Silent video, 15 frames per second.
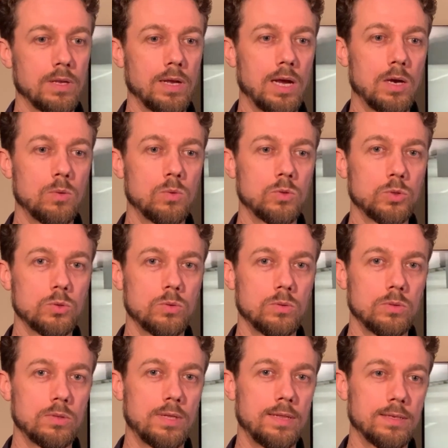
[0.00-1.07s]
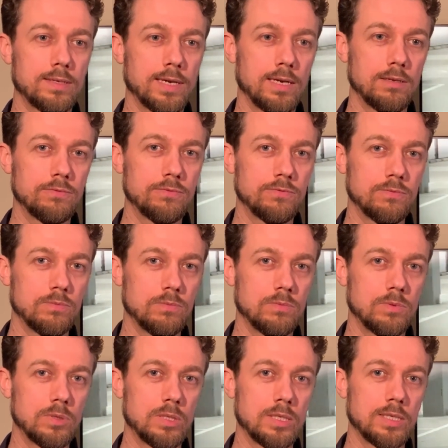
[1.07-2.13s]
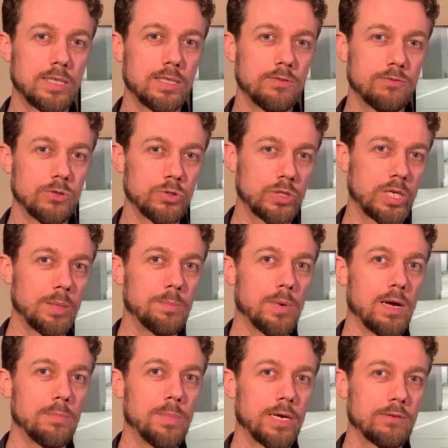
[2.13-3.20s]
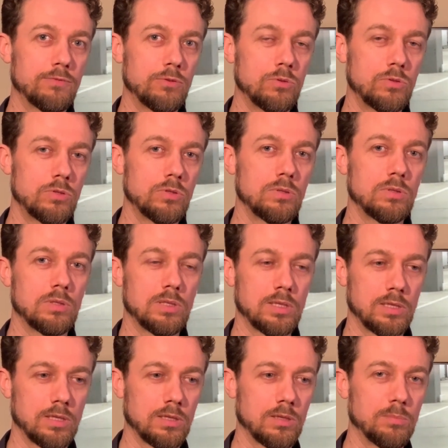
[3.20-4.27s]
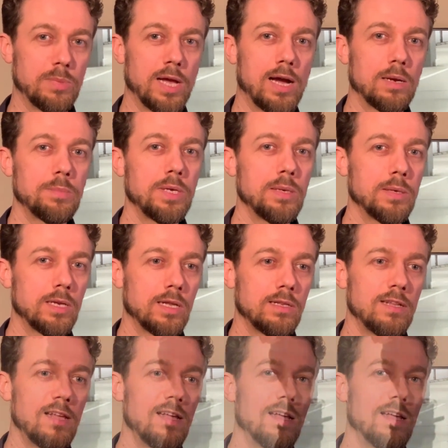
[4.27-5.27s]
I will kind of first keep my back foot behind me, and then